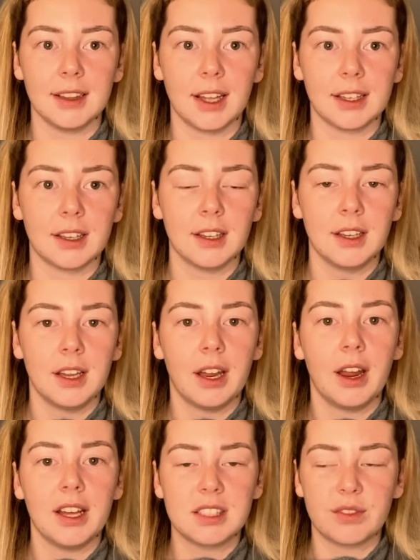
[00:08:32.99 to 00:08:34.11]
Like,
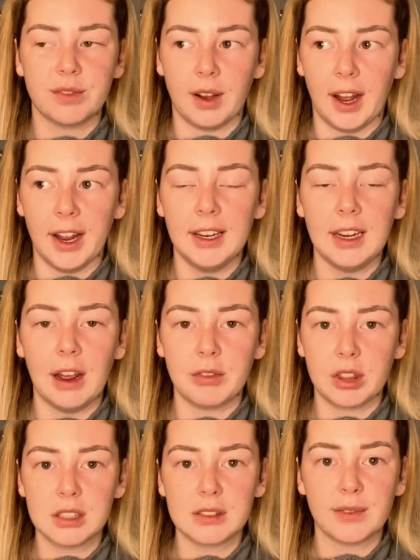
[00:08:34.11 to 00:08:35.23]
it's fine,
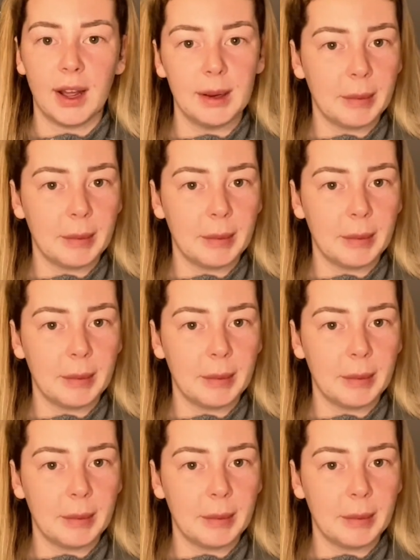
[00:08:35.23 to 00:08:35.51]
everything's fine,